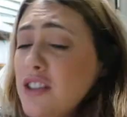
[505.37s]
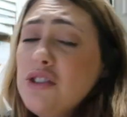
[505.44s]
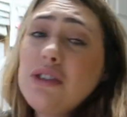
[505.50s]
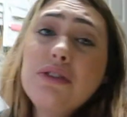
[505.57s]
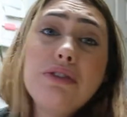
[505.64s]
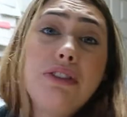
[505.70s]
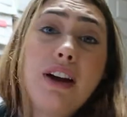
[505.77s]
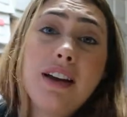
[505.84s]
These
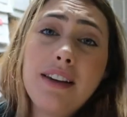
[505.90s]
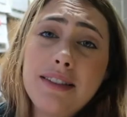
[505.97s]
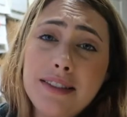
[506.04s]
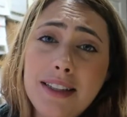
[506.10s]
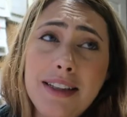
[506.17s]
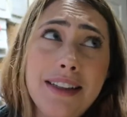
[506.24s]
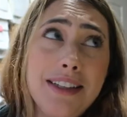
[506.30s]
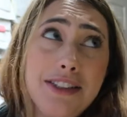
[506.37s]
are
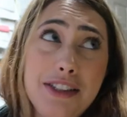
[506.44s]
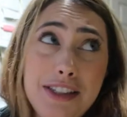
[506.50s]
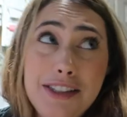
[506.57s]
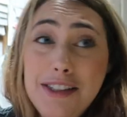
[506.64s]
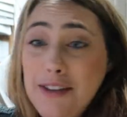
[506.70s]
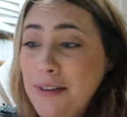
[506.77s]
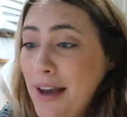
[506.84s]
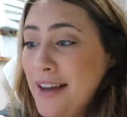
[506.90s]

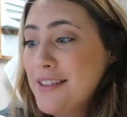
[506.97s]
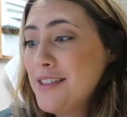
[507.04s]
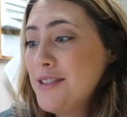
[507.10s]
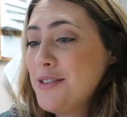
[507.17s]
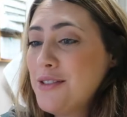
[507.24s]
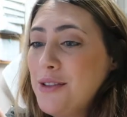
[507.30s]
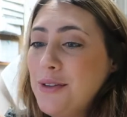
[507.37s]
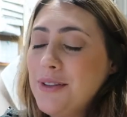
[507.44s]
delicious, you guys.
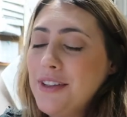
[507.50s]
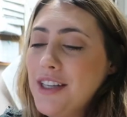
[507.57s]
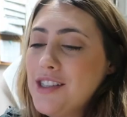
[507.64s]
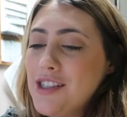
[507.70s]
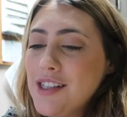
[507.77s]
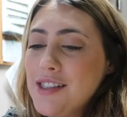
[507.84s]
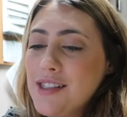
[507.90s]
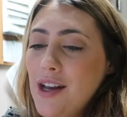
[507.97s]
These are so
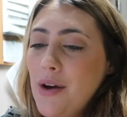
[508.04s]
delicious.